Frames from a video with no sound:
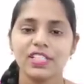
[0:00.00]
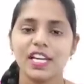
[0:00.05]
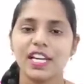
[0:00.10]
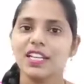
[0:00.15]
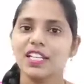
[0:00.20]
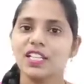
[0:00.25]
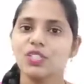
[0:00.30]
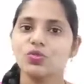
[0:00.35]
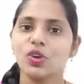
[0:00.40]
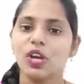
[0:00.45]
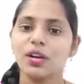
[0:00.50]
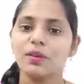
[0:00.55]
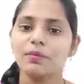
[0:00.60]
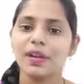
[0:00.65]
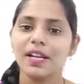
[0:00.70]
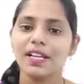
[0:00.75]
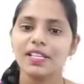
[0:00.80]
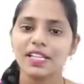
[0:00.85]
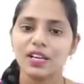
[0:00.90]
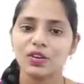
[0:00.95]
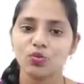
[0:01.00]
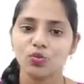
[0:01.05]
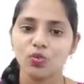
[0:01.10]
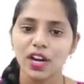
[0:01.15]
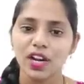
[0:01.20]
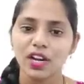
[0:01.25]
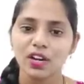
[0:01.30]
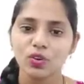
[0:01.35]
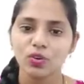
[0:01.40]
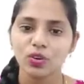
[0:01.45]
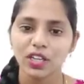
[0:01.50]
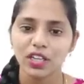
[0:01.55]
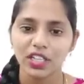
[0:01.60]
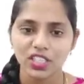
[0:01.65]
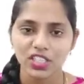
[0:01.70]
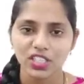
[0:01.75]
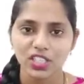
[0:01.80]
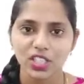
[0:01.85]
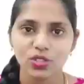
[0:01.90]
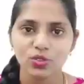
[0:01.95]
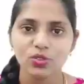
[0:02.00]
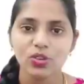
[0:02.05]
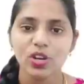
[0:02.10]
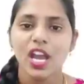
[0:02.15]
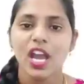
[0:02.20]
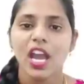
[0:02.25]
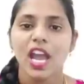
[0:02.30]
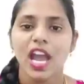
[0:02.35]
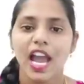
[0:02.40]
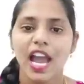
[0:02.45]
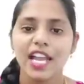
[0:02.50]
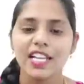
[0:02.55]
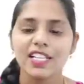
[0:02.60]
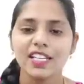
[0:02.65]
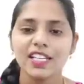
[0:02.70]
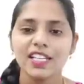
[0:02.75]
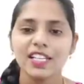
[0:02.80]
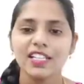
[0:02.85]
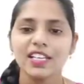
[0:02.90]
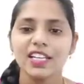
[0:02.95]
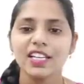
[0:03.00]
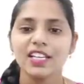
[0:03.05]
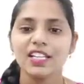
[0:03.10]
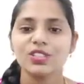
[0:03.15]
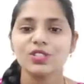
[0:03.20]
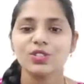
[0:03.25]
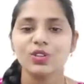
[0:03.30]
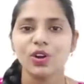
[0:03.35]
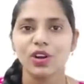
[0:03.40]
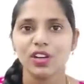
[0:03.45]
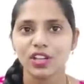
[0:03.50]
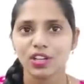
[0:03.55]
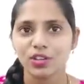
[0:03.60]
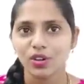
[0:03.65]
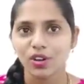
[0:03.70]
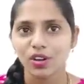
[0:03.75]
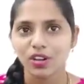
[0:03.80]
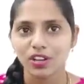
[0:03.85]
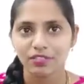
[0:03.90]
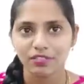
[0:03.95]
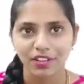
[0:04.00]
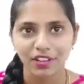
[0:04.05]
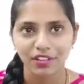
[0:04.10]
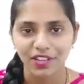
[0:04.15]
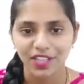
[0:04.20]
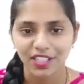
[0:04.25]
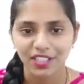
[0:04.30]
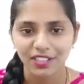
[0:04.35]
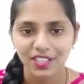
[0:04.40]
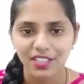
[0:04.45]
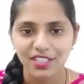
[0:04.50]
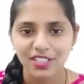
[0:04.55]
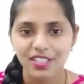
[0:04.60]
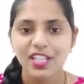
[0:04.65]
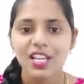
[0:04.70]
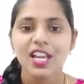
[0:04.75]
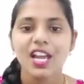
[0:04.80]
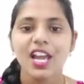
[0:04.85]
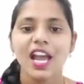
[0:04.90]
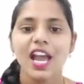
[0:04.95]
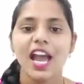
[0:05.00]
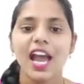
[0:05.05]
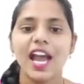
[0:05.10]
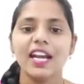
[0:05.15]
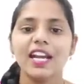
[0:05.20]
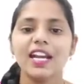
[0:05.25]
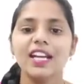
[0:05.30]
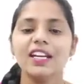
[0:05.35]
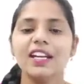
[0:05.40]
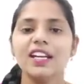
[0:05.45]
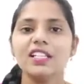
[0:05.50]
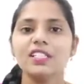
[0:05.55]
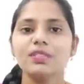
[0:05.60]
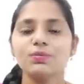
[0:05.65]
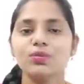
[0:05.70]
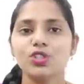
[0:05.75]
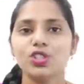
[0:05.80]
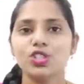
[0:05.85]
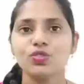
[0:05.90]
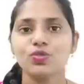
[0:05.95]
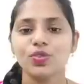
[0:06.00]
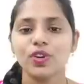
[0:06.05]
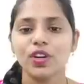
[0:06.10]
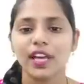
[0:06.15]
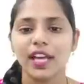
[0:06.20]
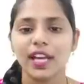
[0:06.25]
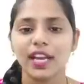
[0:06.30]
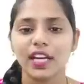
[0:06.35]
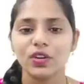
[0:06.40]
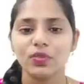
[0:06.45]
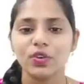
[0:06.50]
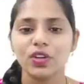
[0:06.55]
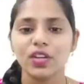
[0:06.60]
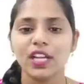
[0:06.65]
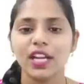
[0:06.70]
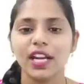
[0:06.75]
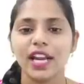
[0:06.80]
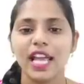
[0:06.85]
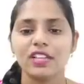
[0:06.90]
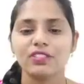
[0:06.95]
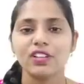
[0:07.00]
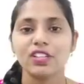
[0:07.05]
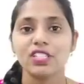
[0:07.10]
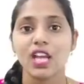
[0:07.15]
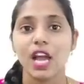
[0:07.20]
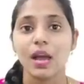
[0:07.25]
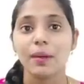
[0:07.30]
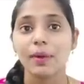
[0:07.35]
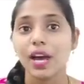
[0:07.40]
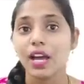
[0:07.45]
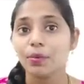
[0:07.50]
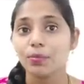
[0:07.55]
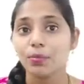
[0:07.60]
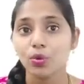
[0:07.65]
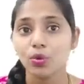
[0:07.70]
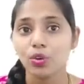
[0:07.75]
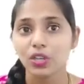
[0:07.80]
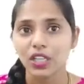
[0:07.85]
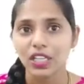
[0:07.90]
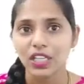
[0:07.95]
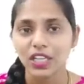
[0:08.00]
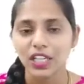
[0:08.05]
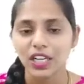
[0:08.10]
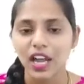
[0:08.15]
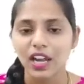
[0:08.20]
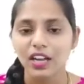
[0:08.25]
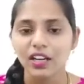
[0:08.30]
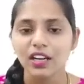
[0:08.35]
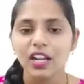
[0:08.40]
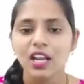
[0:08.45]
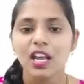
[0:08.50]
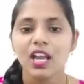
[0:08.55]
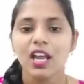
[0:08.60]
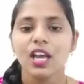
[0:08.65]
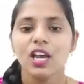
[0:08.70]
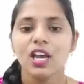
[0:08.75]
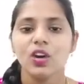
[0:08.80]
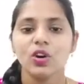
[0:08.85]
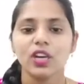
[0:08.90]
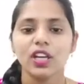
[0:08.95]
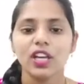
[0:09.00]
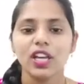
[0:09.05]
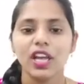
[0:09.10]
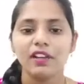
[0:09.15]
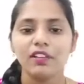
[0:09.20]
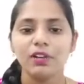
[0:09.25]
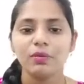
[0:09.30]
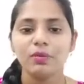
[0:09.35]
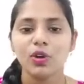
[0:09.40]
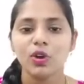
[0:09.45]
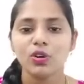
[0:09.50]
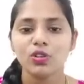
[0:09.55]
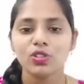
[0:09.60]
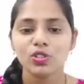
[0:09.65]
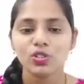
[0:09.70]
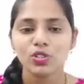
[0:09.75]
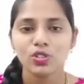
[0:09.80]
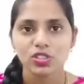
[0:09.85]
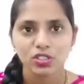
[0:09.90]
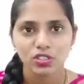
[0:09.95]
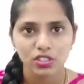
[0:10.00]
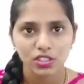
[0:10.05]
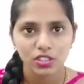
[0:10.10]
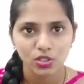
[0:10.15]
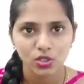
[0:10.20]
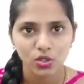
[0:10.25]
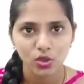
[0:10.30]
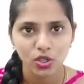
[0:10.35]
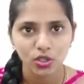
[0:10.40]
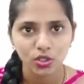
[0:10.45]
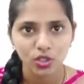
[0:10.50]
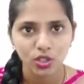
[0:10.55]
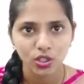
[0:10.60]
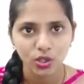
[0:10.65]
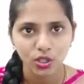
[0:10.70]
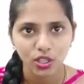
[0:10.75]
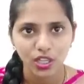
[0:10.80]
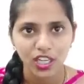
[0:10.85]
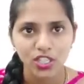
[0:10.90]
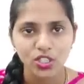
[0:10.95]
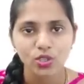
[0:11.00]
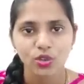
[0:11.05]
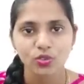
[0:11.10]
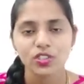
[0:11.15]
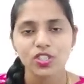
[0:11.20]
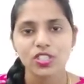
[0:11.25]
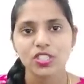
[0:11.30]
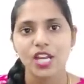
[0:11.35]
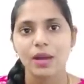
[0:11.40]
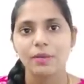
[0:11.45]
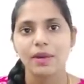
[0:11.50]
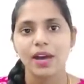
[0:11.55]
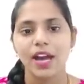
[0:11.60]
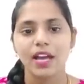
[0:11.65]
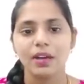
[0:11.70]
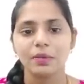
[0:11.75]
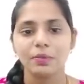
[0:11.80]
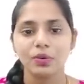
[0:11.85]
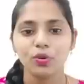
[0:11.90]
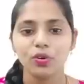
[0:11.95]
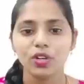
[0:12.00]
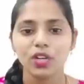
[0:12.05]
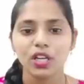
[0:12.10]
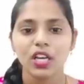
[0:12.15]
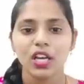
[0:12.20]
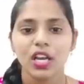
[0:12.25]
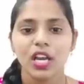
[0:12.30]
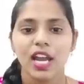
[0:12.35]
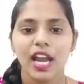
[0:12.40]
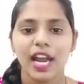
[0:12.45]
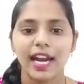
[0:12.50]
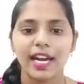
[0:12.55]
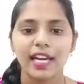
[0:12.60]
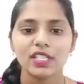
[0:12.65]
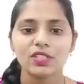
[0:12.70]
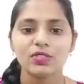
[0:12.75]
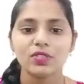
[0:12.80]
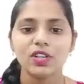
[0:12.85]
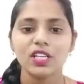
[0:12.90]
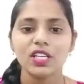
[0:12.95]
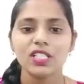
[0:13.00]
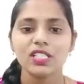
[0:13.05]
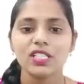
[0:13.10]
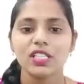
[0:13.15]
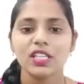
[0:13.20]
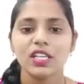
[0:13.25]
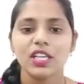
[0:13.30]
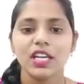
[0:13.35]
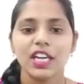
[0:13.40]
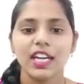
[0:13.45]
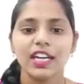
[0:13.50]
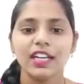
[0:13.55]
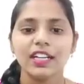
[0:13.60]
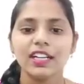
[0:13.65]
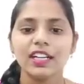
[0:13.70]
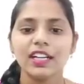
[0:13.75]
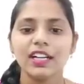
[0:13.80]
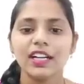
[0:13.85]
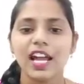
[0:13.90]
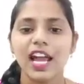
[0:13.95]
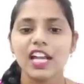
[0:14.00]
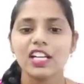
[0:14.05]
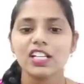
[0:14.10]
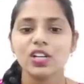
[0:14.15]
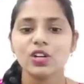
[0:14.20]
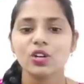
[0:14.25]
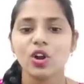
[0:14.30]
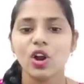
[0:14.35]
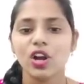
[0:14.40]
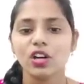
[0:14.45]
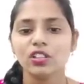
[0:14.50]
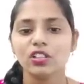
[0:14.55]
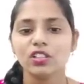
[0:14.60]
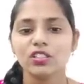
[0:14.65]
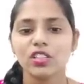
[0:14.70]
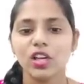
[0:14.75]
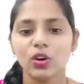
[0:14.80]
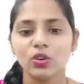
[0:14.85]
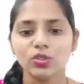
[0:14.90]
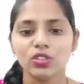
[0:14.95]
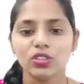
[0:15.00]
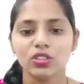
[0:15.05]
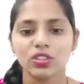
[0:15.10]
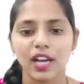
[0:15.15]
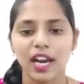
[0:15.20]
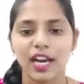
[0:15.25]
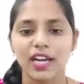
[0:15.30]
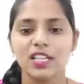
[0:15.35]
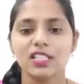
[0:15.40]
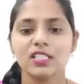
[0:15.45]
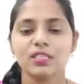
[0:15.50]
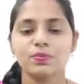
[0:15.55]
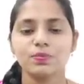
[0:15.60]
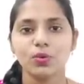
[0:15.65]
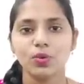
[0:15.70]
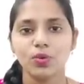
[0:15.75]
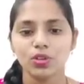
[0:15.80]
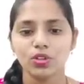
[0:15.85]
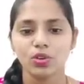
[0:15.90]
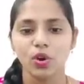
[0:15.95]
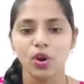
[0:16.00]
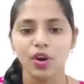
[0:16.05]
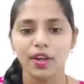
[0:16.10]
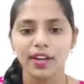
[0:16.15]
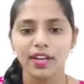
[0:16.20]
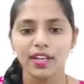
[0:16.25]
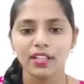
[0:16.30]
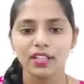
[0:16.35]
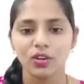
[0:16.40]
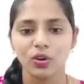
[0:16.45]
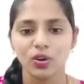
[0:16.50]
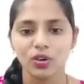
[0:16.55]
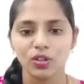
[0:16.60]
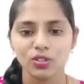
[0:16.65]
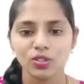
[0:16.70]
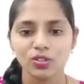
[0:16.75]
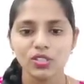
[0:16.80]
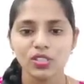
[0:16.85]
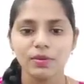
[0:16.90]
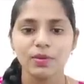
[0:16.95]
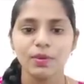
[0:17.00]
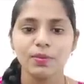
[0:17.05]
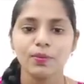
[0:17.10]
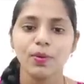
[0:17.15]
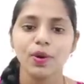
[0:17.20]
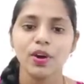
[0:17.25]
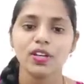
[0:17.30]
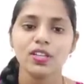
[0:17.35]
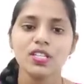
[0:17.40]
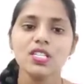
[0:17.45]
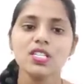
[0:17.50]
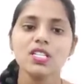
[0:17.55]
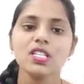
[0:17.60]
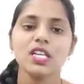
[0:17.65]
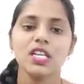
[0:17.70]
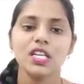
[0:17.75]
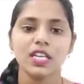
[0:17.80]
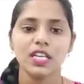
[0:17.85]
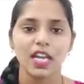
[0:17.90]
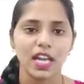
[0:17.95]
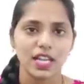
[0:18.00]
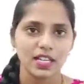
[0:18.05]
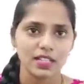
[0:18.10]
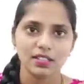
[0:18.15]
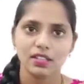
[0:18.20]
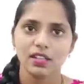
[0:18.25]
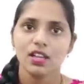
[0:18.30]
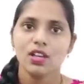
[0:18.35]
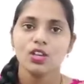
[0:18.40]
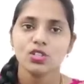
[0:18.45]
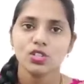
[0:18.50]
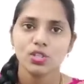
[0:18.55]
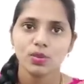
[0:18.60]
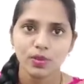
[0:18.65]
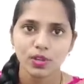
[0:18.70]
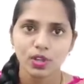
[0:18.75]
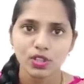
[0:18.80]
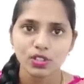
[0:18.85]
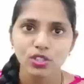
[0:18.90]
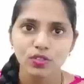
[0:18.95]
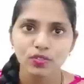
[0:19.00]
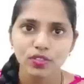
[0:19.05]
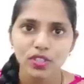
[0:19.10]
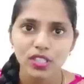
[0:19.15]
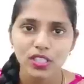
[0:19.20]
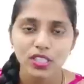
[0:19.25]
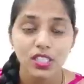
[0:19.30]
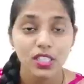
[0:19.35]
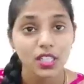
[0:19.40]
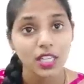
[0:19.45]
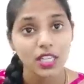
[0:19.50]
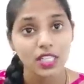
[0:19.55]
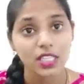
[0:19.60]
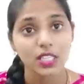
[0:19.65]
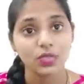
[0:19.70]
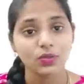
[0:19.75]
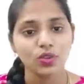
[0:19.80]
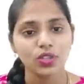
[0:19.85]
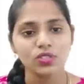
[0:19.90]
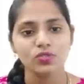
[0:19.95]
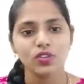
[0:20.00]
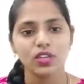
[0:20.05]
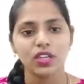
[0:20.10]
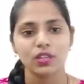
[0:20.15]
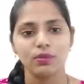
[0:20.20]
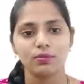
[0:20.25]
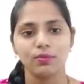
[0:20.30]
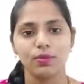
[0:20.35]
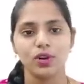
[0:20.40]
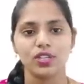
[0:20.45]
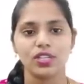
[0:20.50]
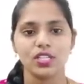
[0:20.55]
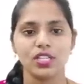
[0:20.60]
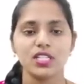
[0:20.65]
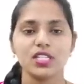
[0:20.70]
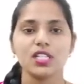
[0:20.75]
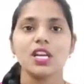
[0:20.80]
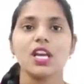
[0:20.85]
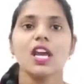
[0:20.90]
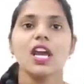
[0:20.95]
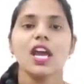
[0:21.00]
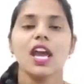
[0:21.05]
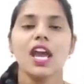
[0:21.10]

chinese one belt and one road initiative actually india it is not at all favoring this and india's push for connectivity and as well as chabahar port in iran okay i will be also uh, showing the location of this chabahar port and this one is international north south transport corridor also some important areas so because of this here SCO is very important.